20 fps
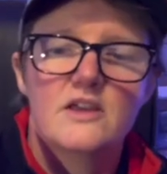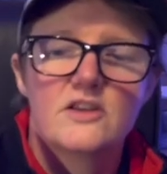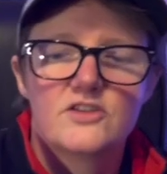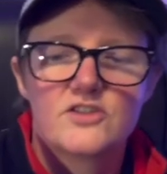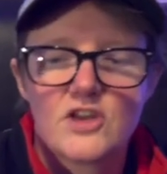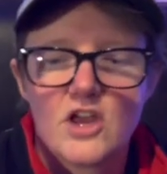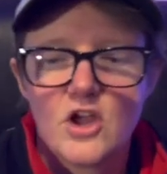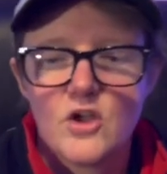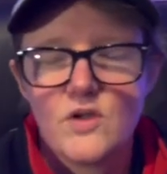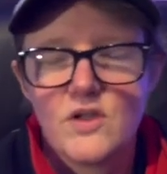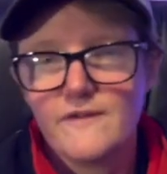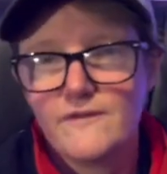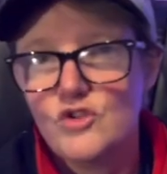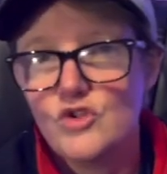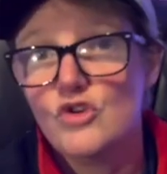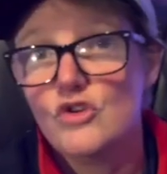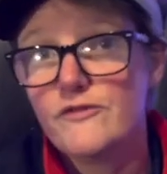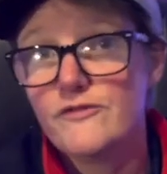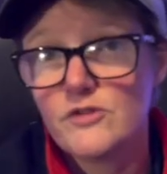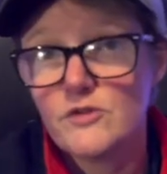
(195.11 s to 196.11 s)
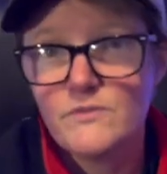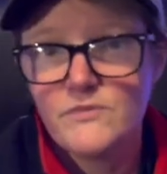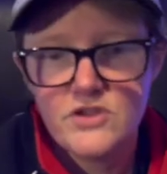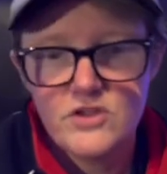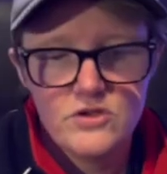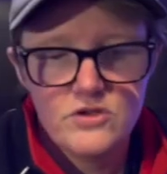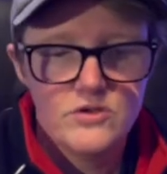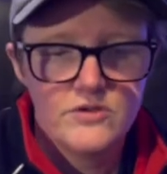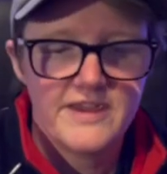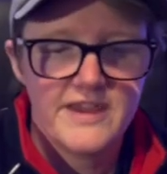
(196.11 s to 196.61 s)
So if you're from
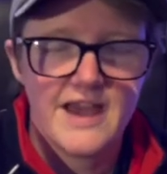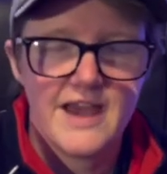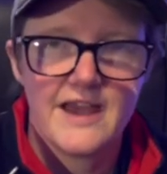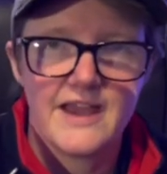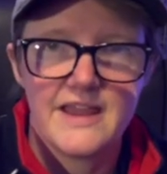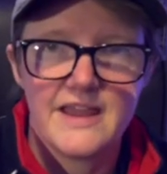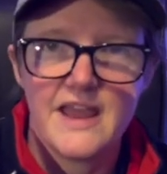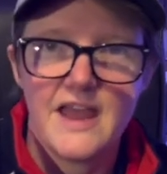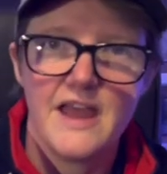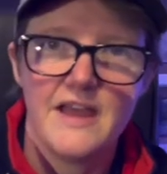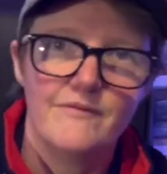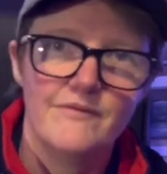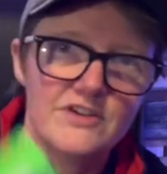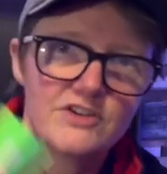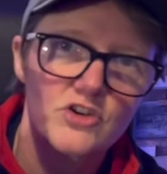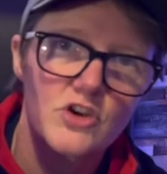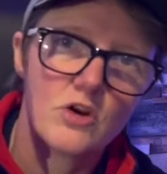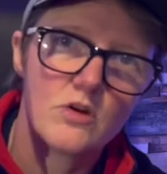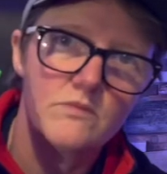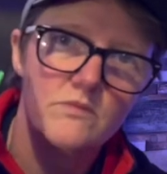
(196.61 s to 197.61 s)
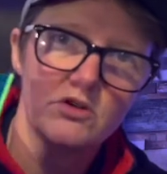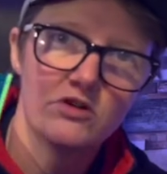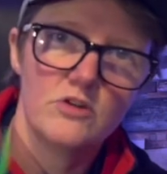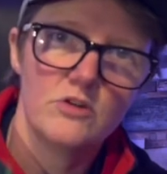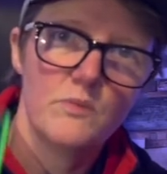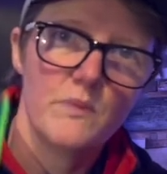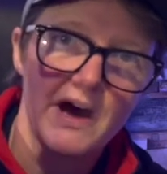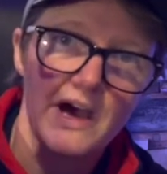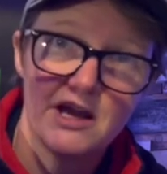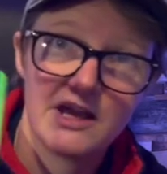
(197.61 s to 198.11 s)
the UK, every time that
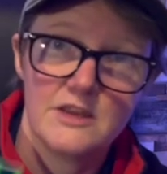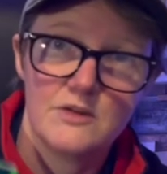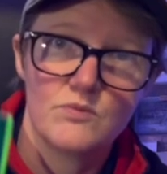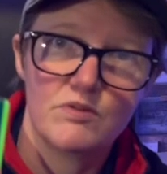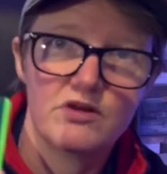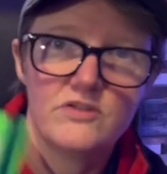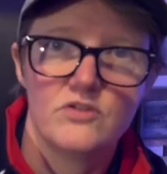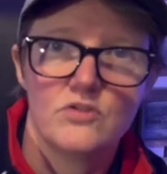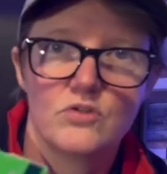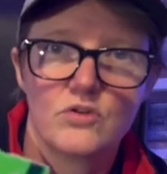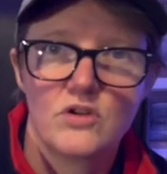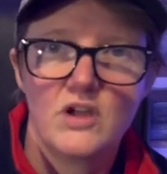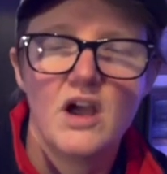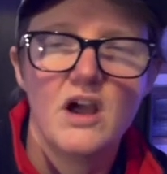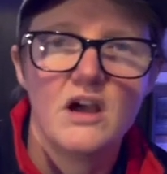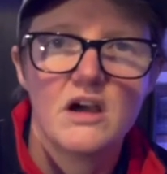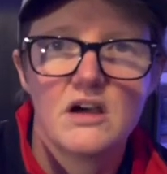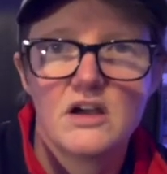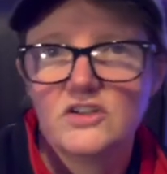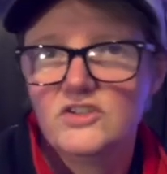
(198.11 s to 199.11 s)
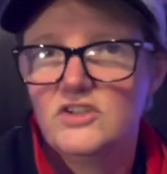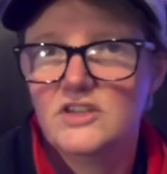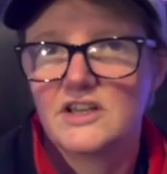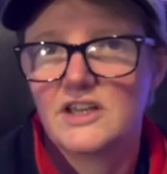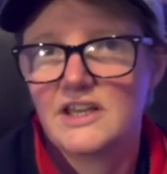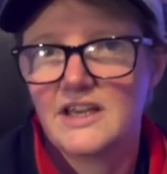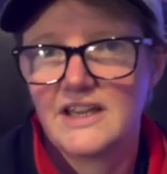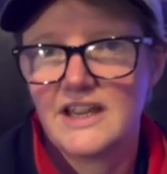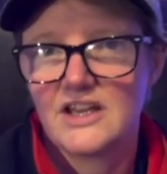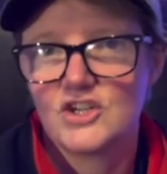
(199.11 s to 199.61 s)
you pay with your card, you're
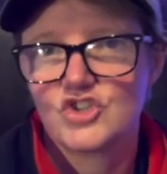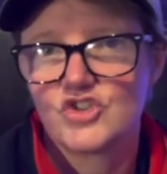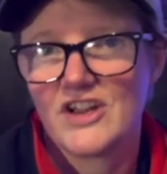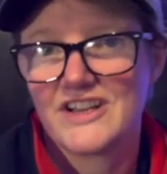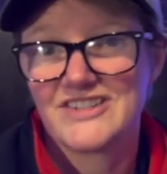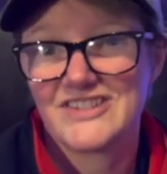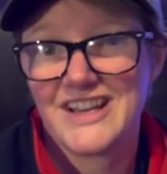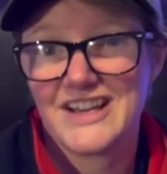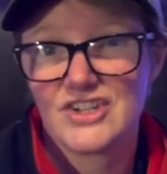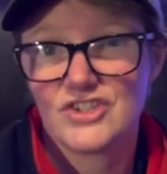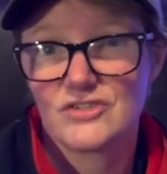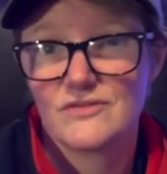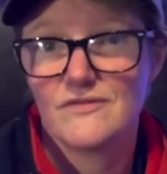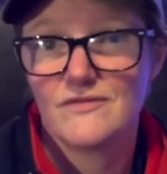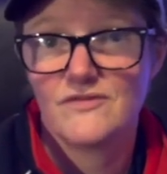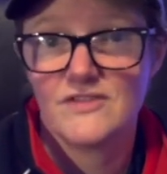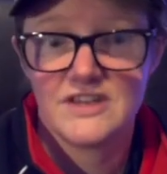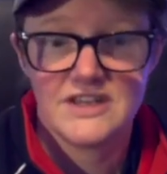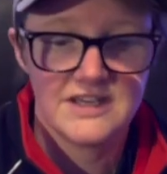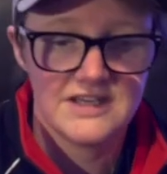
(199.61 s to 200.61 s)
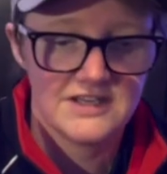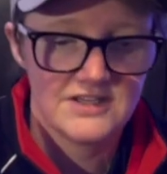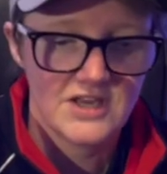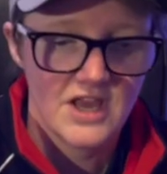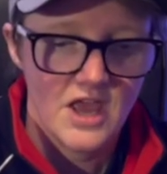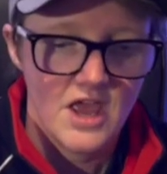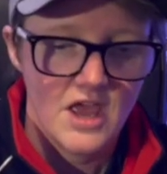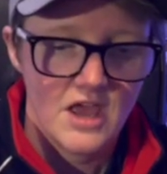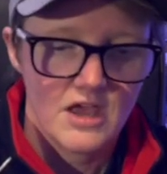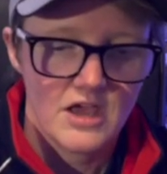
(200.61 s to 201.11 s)
going to get transaction fees,
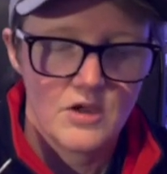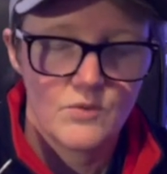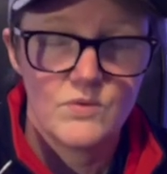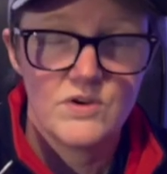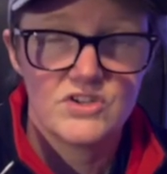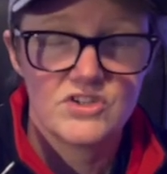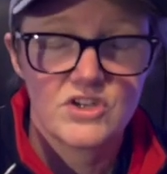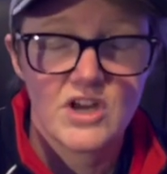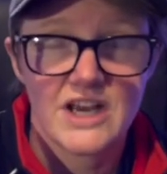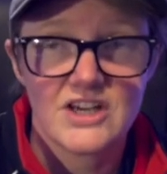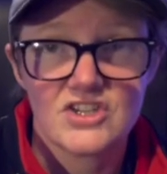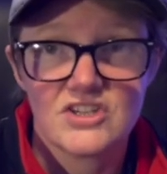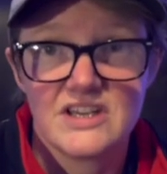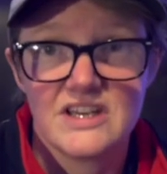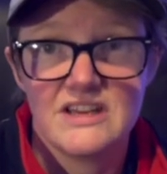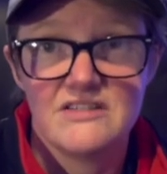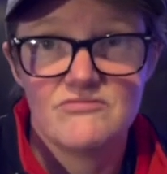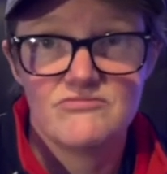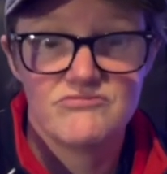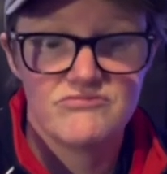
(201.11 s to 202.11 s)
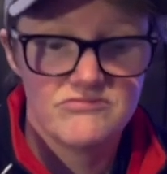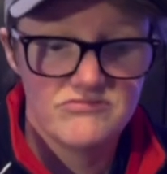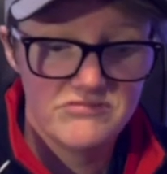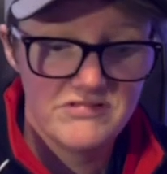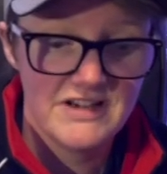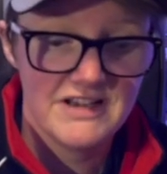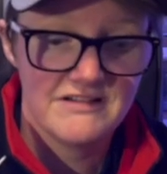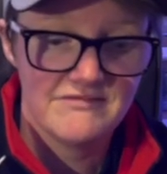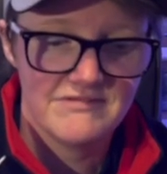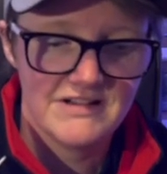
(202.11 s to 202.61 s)
which are actually
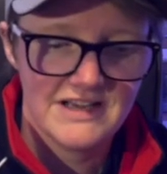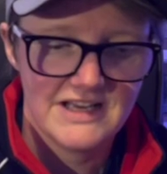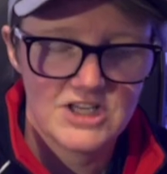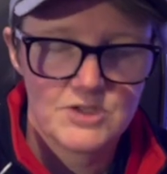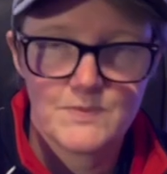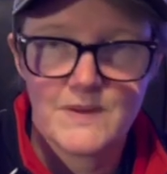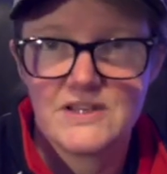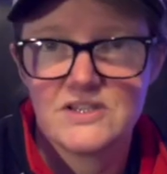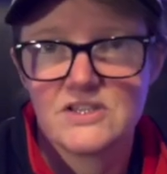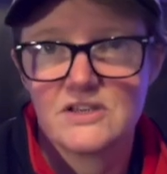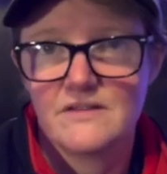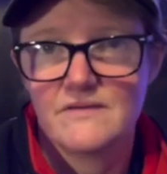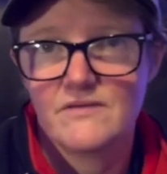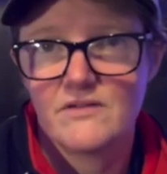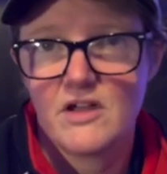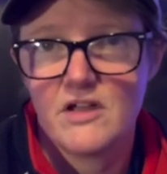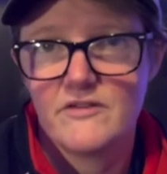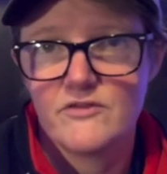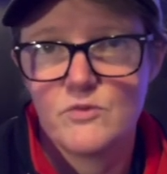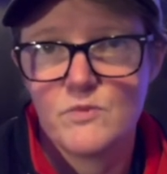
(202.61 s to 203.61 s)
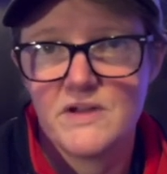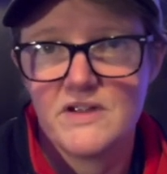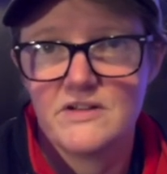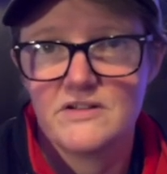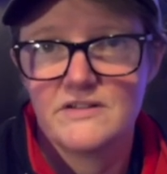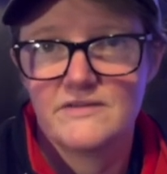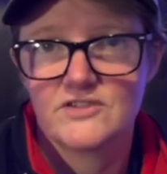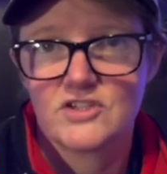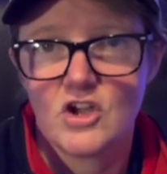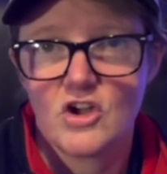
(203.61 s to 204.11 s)
really expensive over a
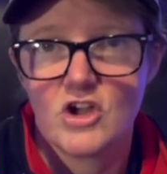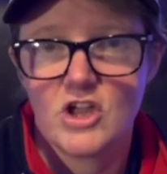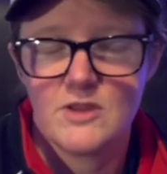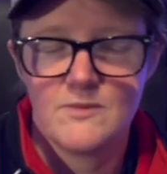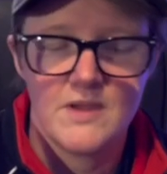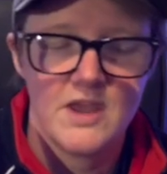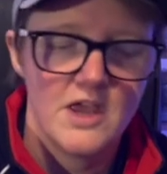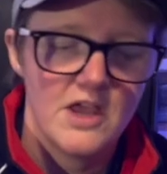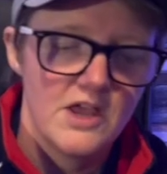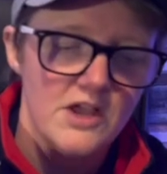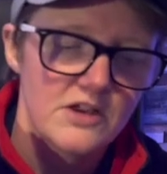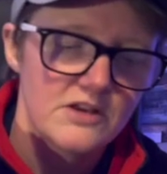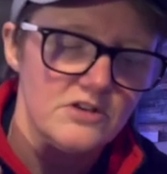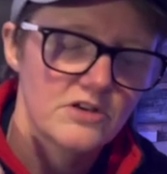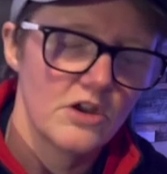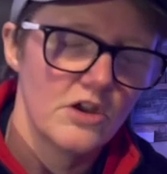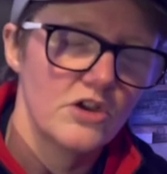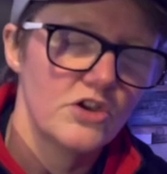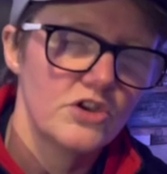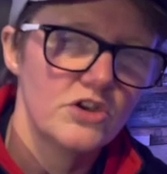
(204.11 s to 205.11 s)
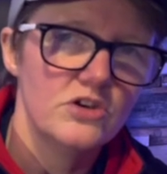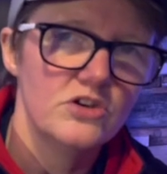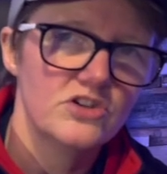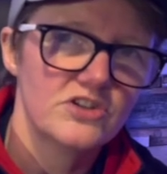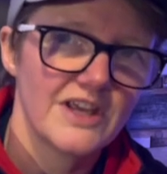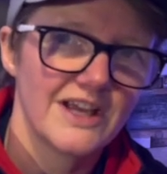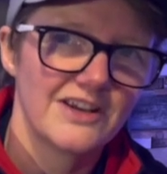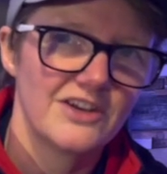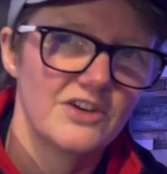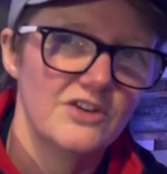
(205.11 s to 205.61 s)
period of time. So a huge
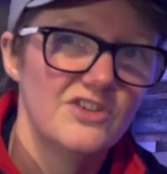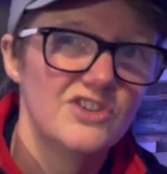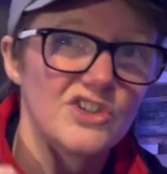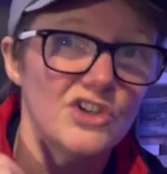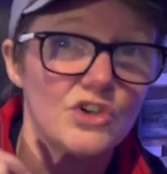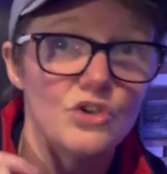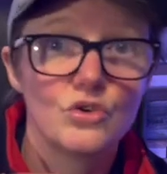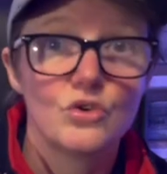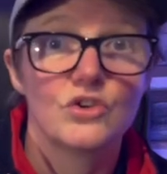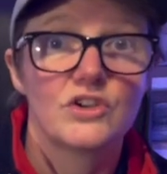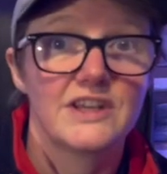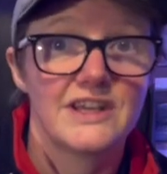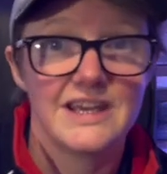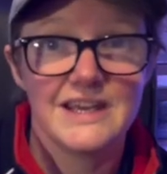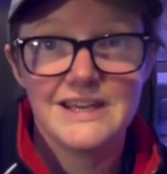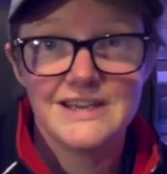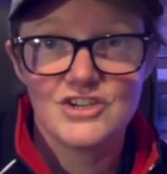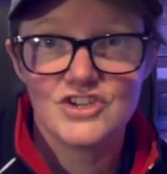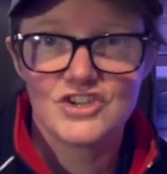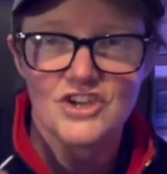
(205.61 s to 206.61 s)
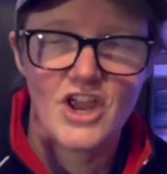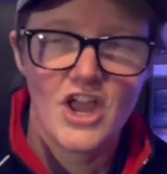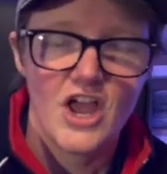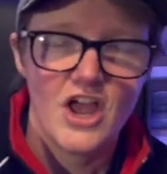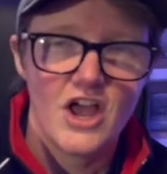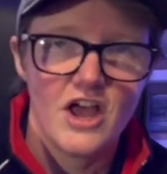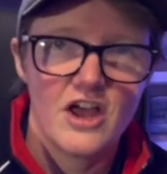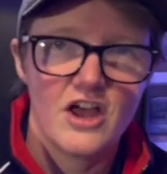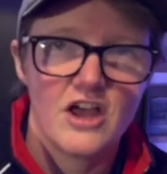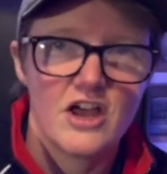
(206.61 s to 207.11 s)
thank you to Lord Quiche,
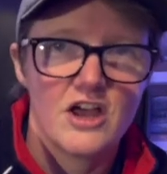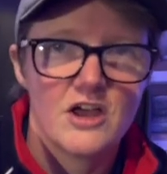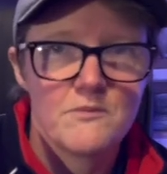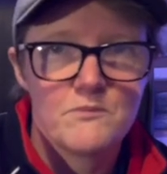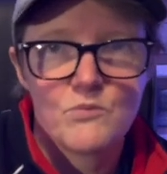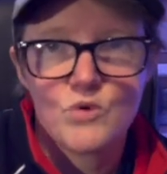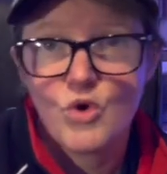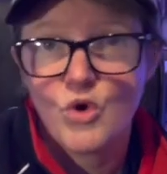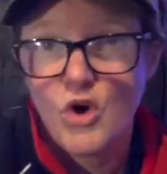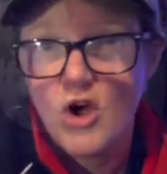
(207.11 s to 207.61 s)
or